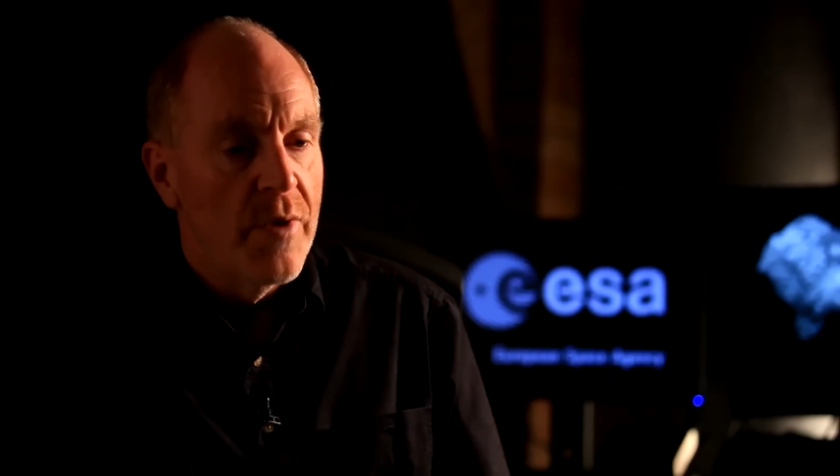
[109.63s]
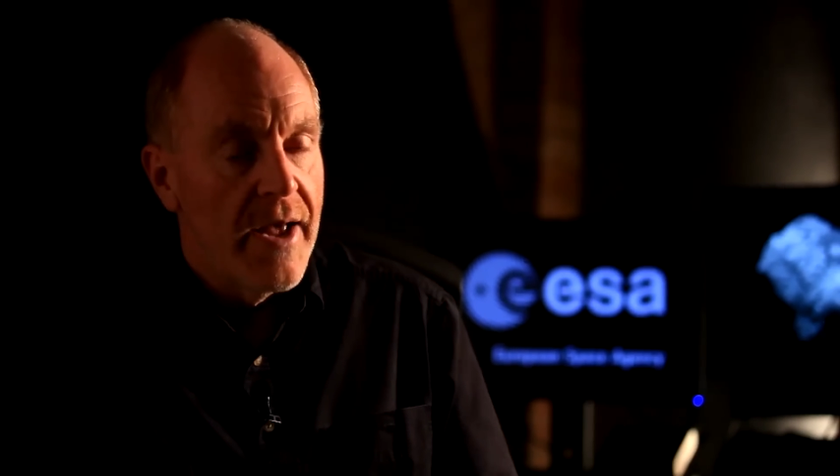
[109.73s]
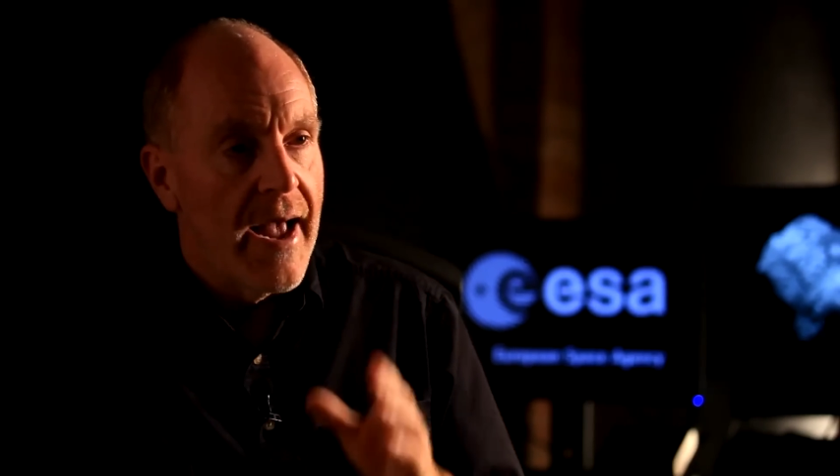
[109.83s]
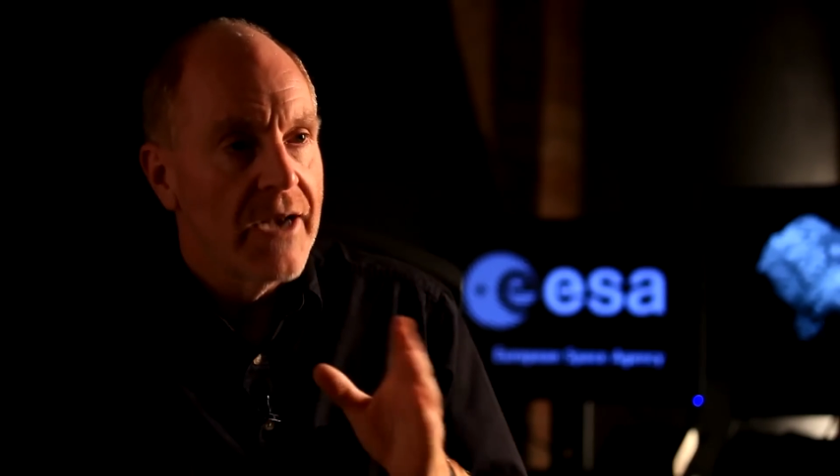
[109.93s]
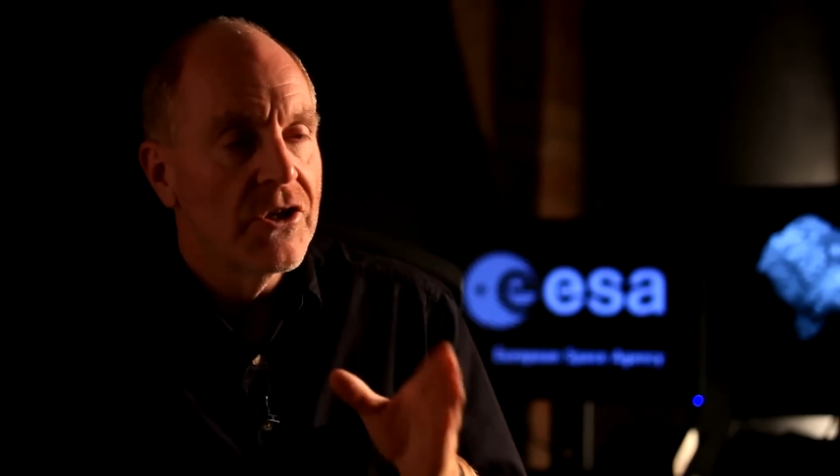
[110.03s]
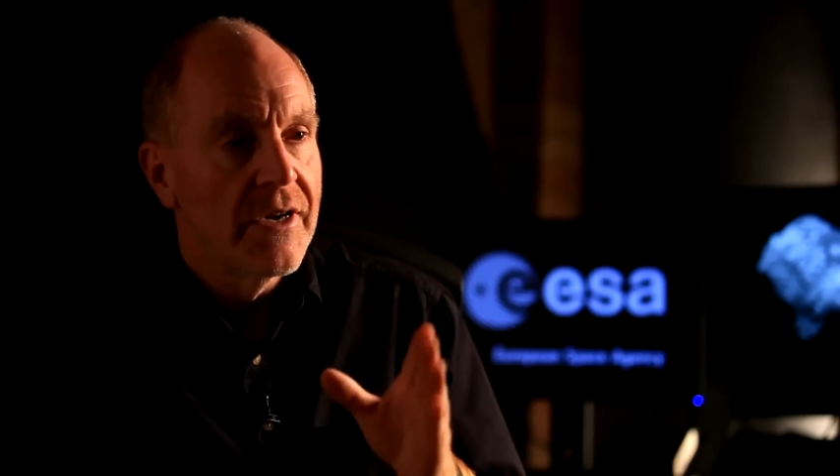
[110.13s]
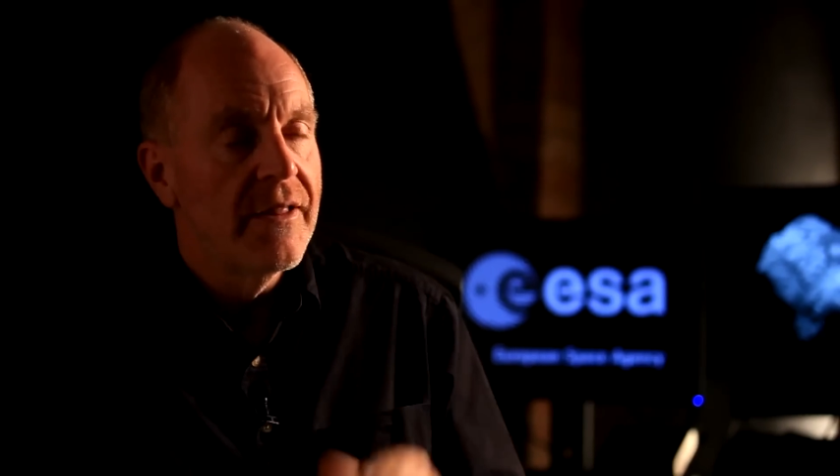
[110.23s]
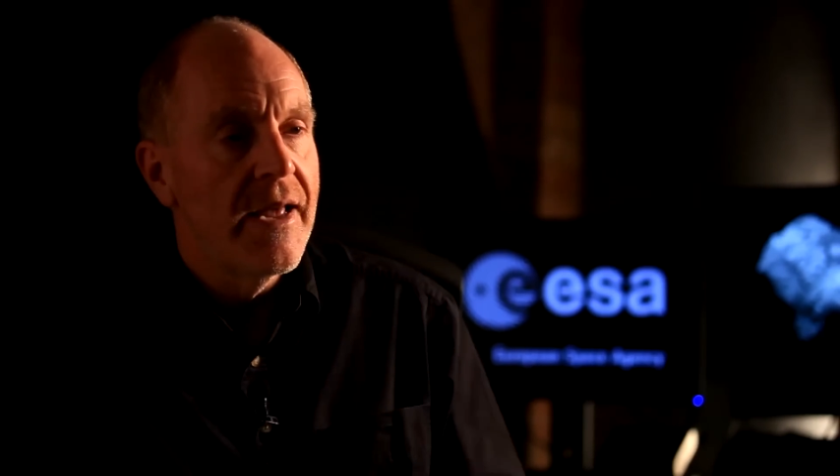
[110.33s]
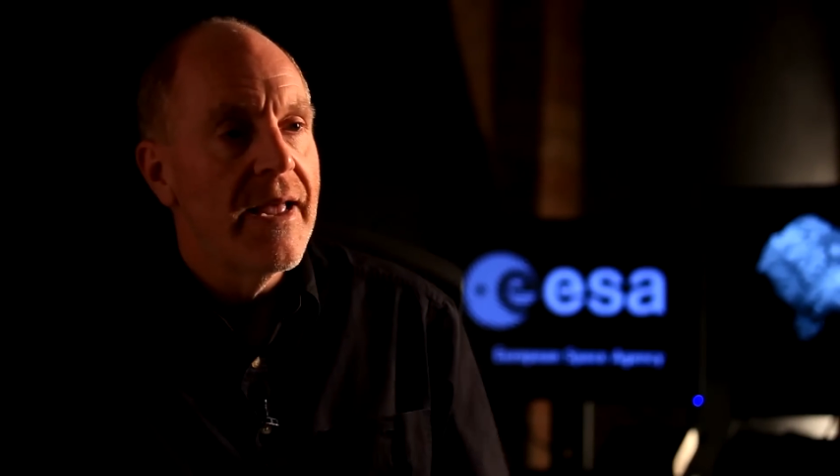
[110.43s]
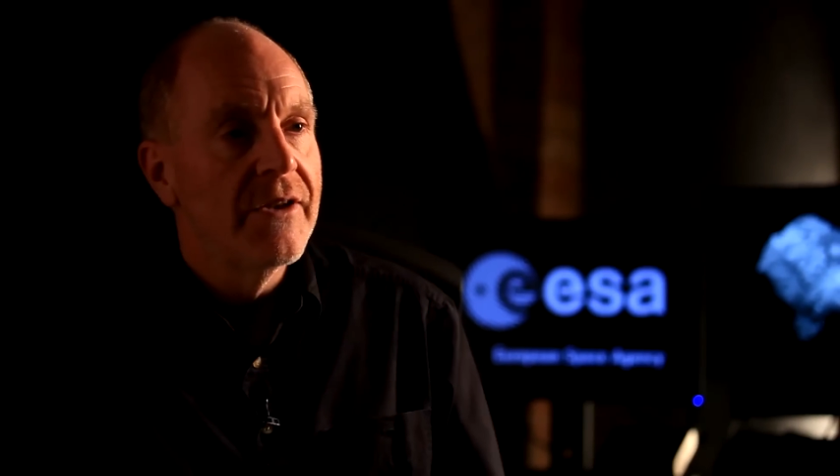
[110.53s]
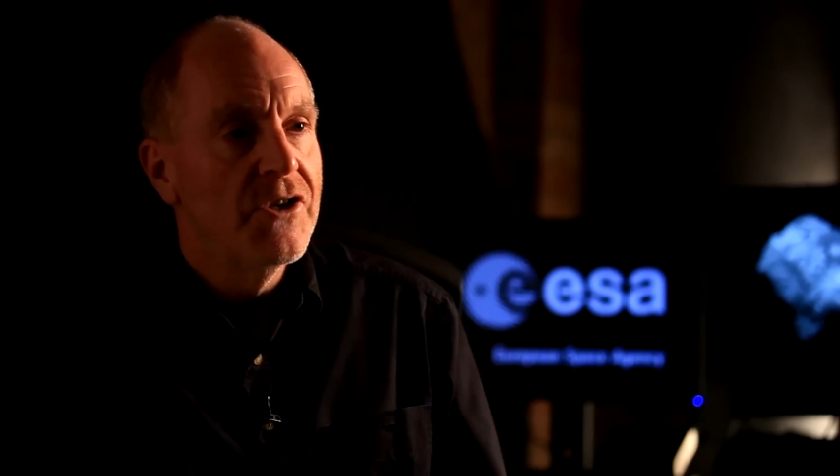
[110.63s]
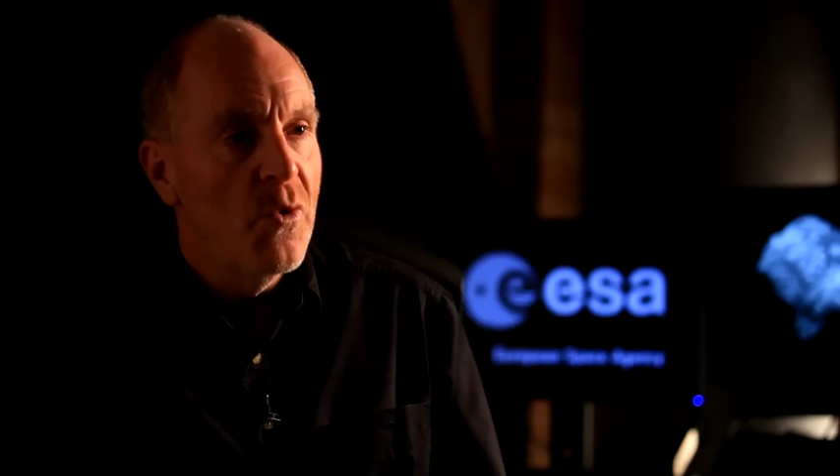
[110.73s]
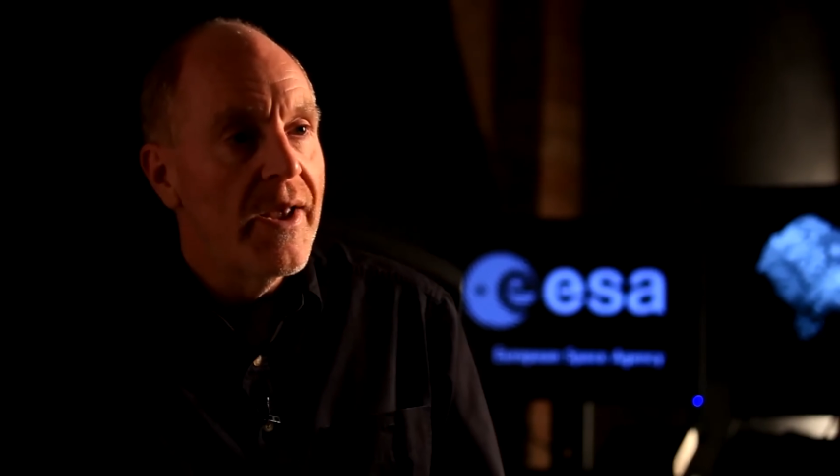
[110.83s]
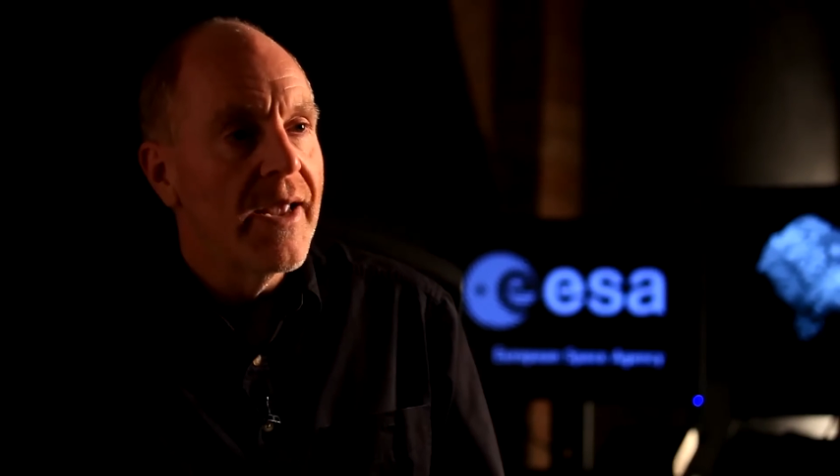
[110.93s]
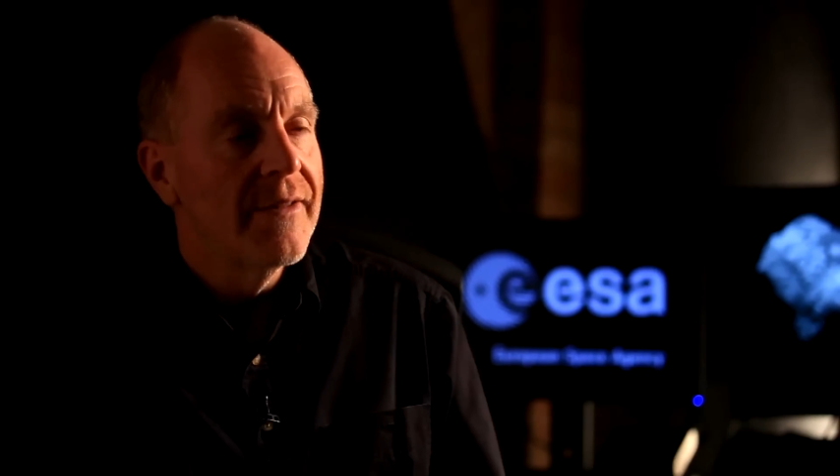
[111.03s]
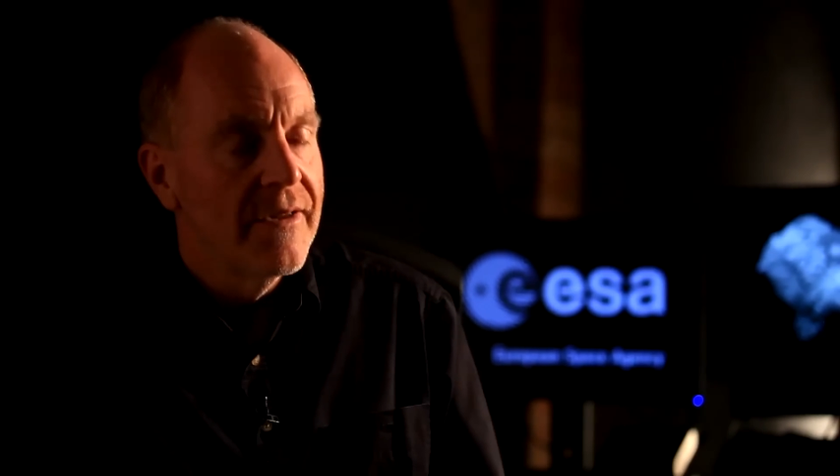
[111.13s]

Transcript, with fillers: we're actually there doing it